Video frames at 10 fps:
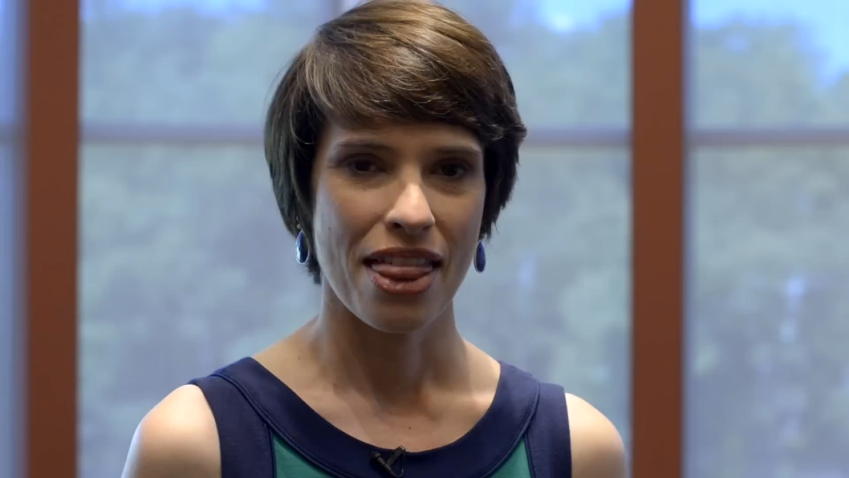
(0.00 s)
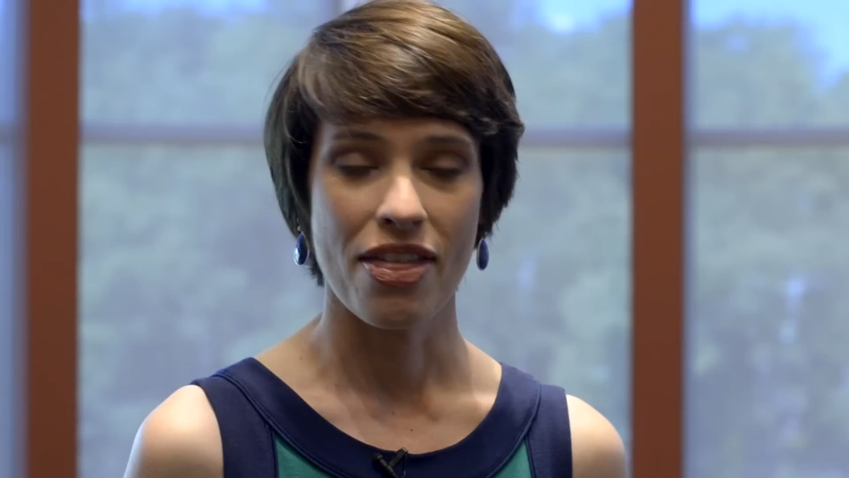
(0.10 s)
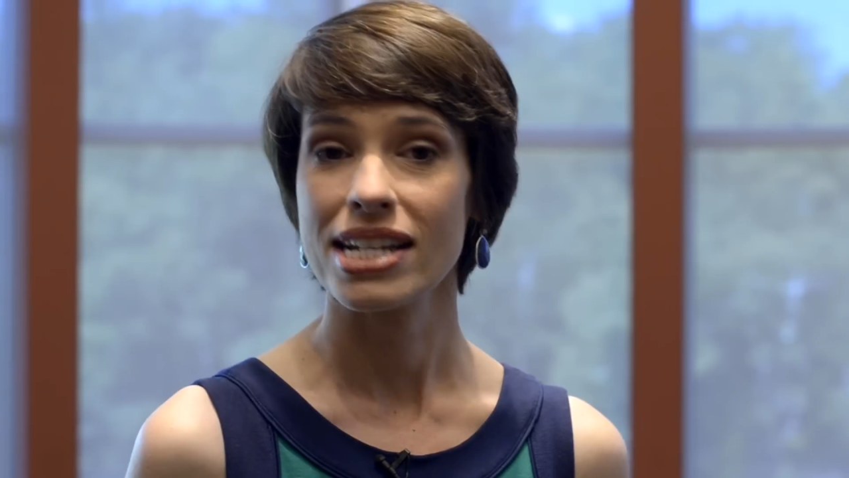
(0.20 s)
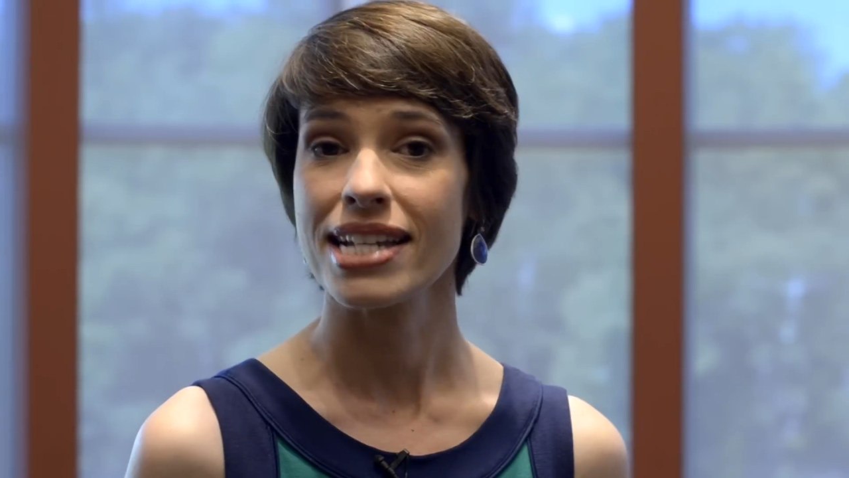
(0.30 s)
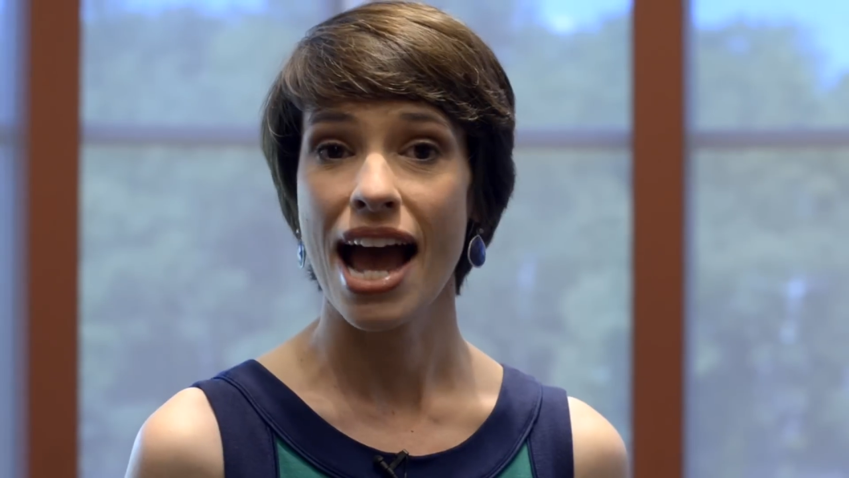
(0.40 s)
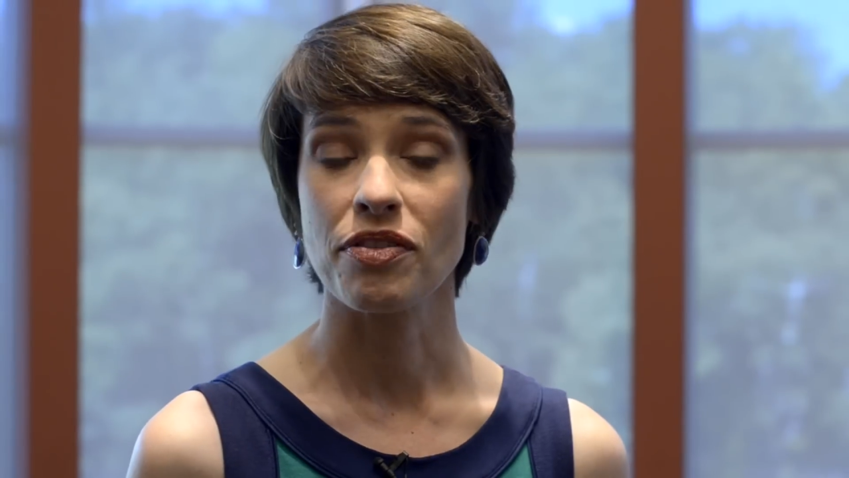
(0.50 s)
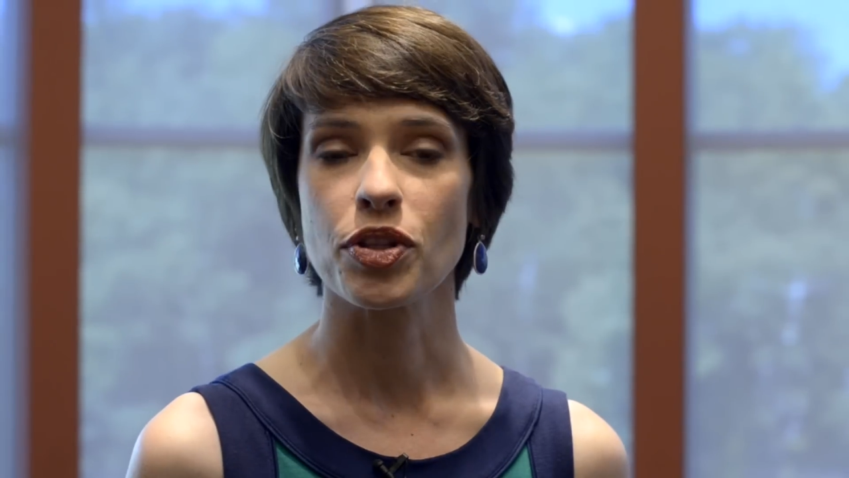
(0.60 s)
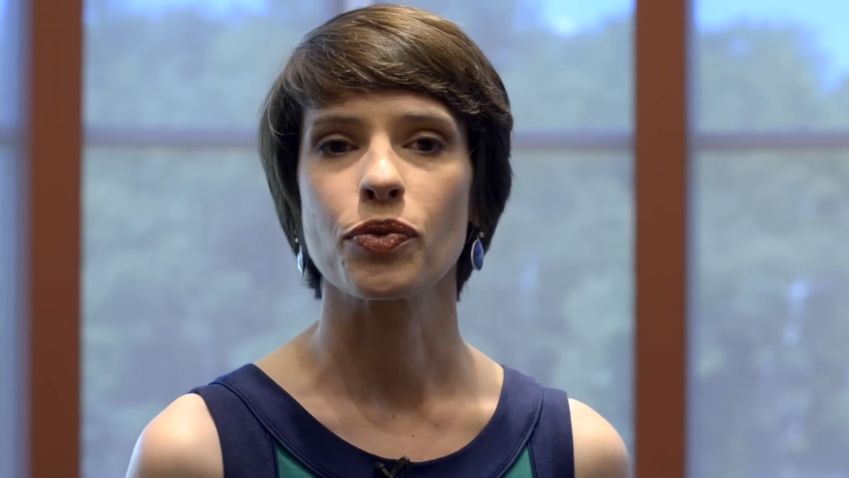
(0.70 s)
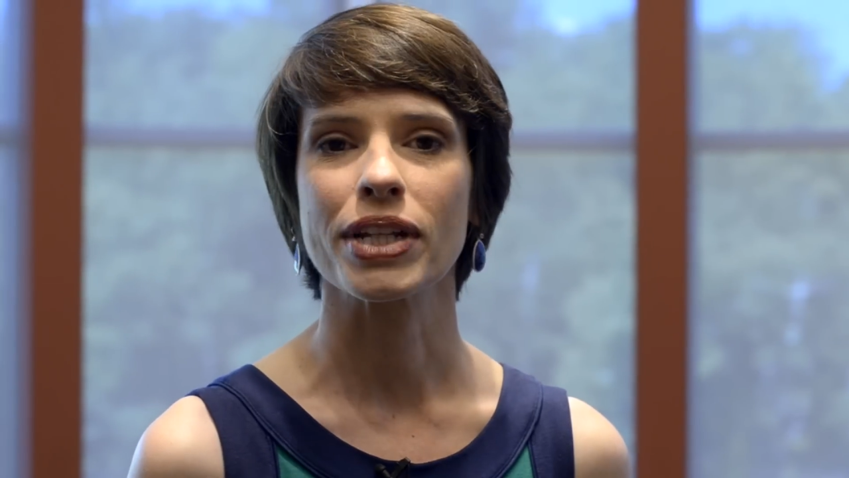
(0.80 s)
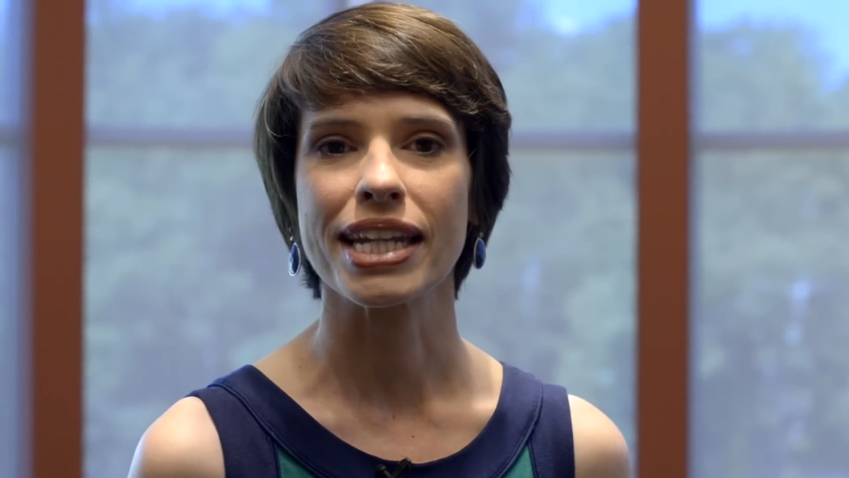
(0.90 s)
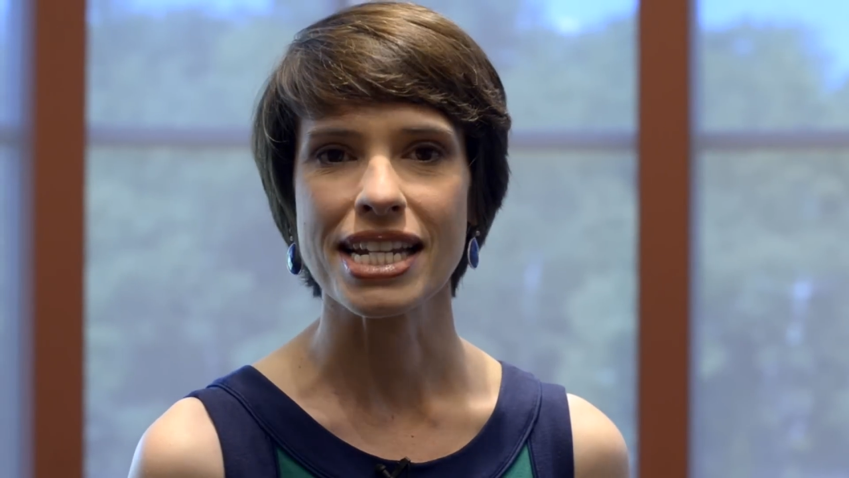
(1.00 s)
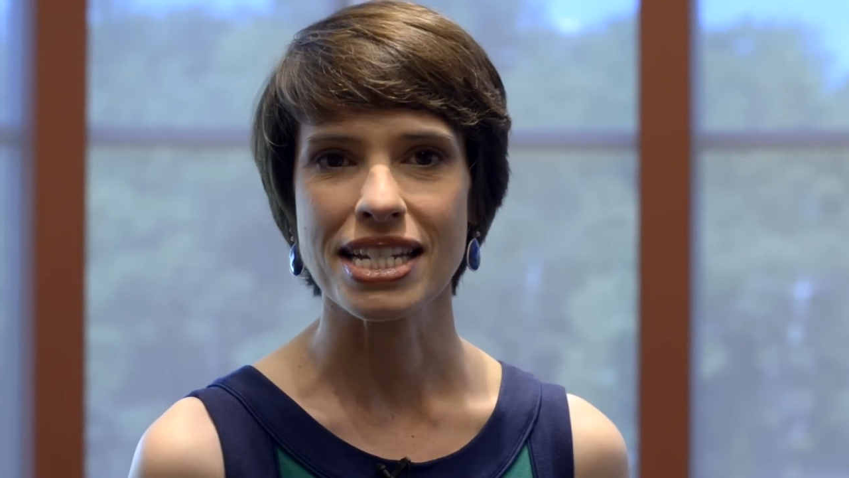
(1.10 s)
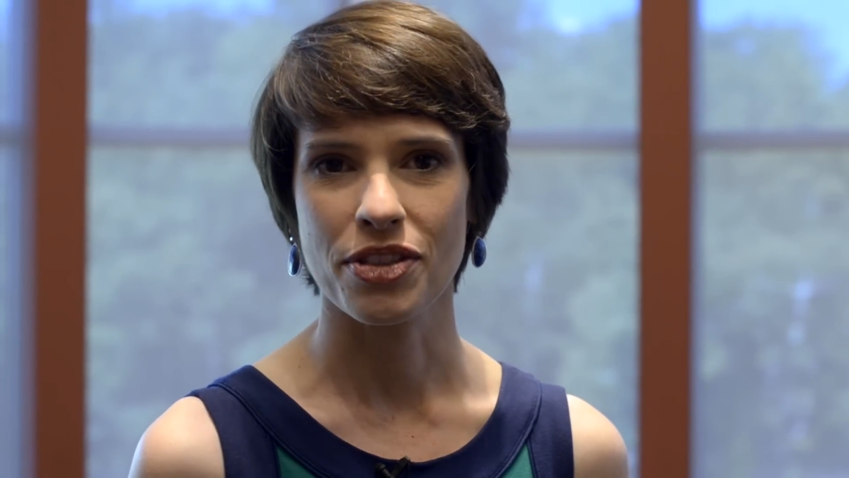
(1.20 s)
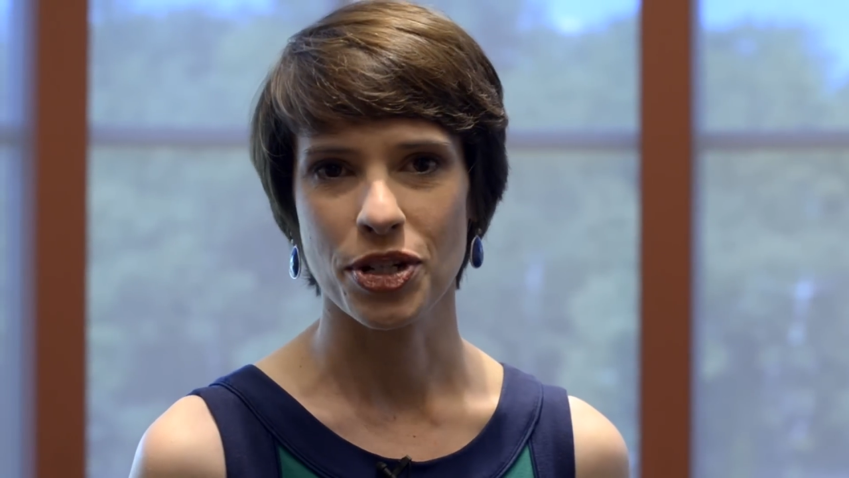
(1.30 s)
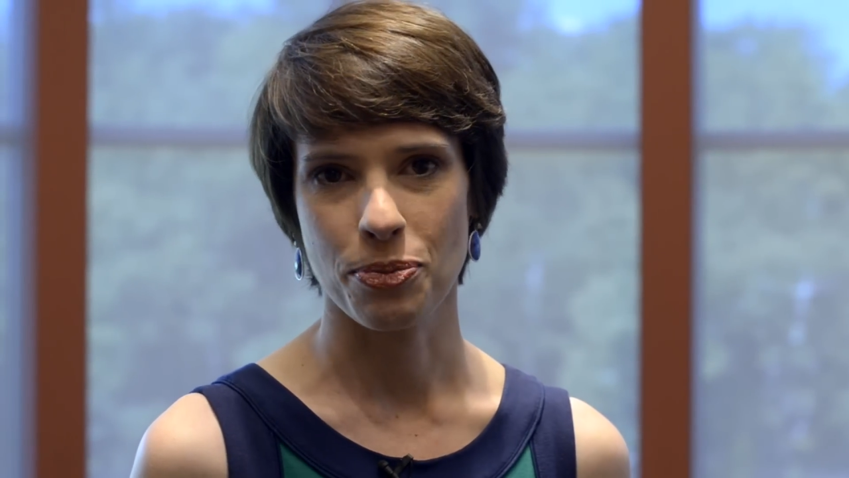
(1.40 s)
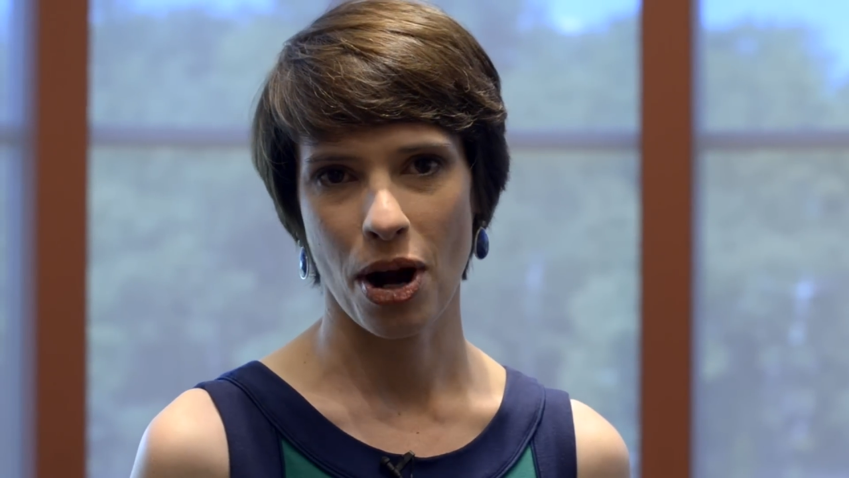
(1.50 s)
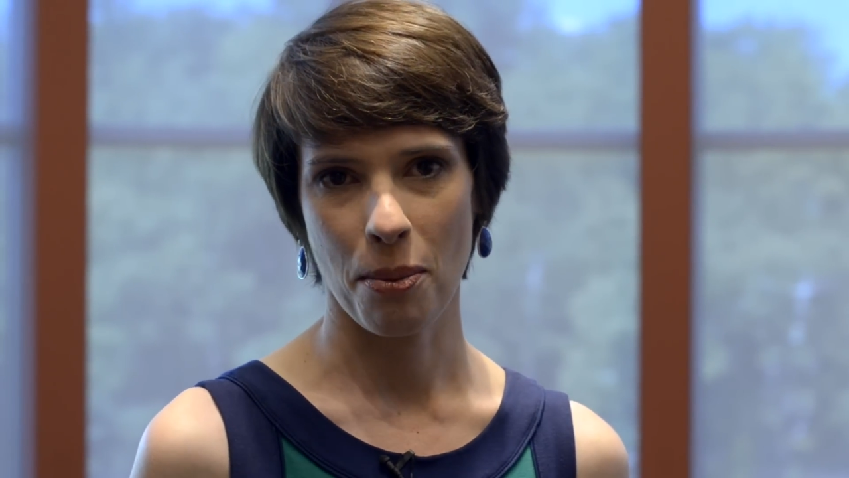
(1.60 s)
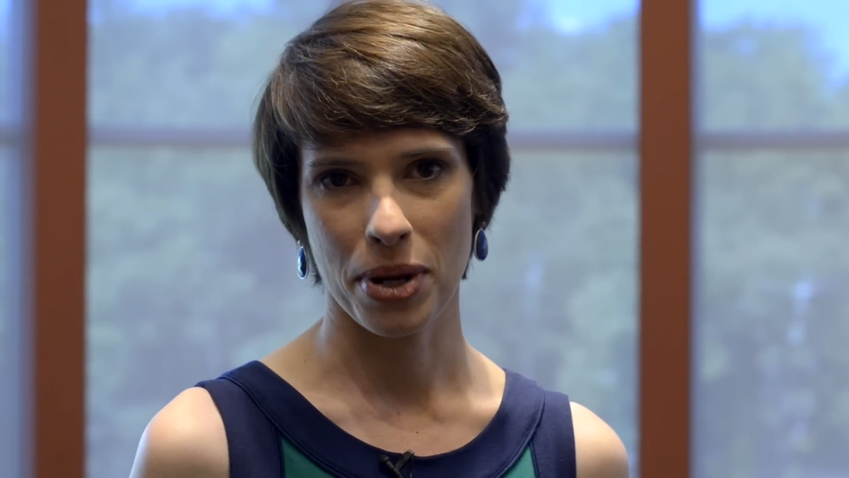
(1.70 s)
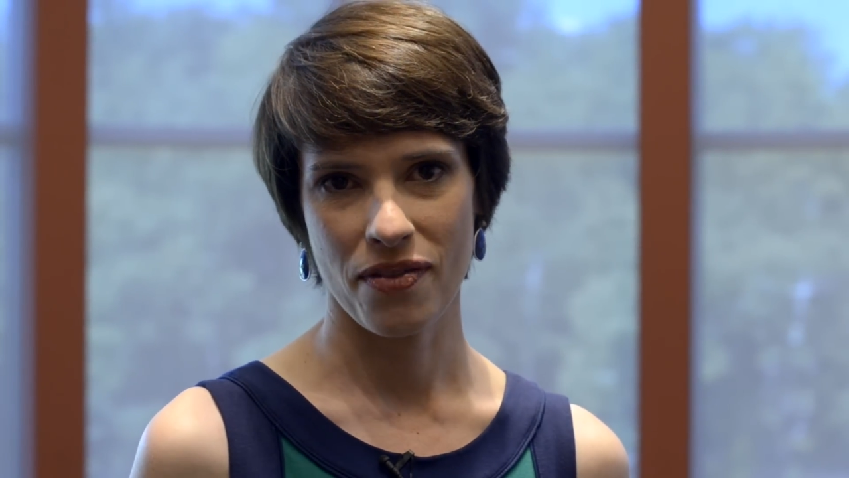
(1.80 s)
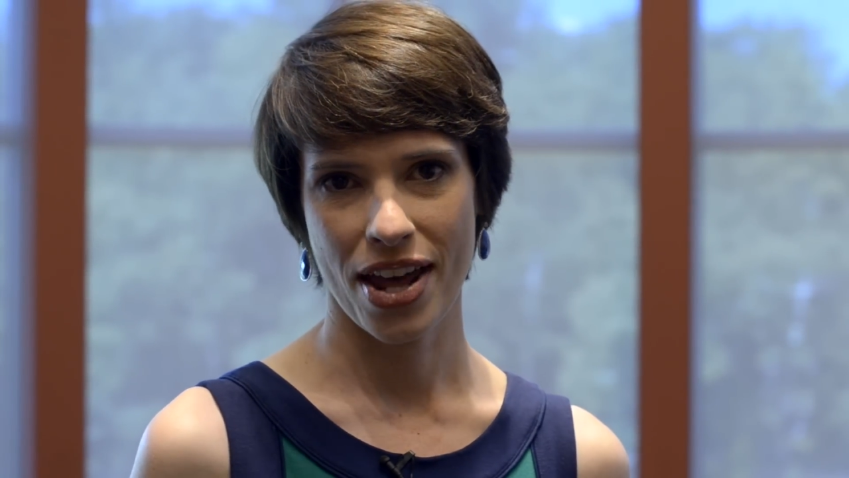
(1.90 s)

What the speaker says: This after the release of the Department of